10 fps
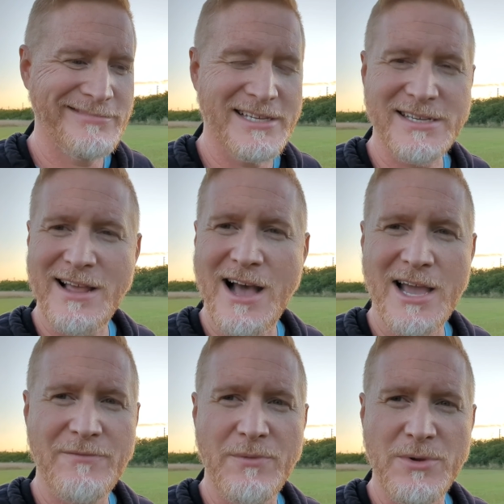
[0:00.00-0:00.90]
doesn't
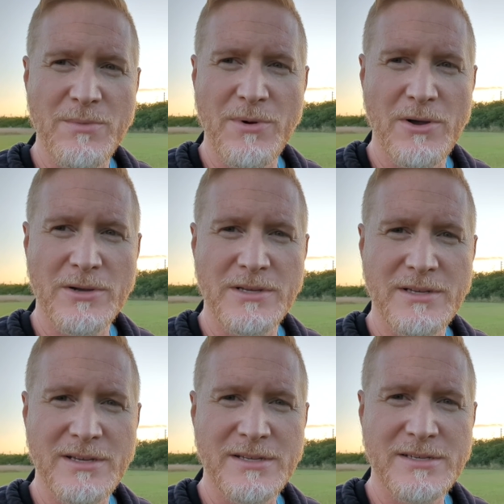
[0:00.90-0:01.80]
hide from your
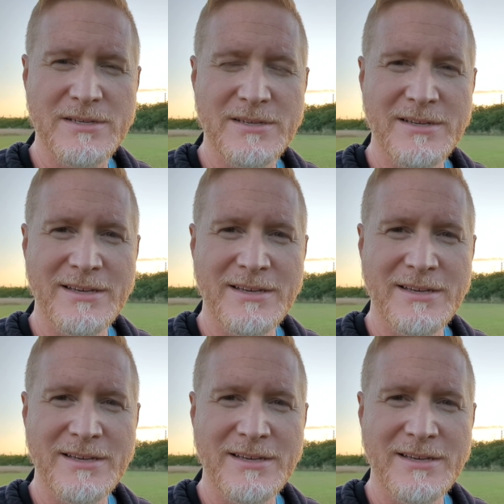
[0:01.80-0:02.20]
brokenness,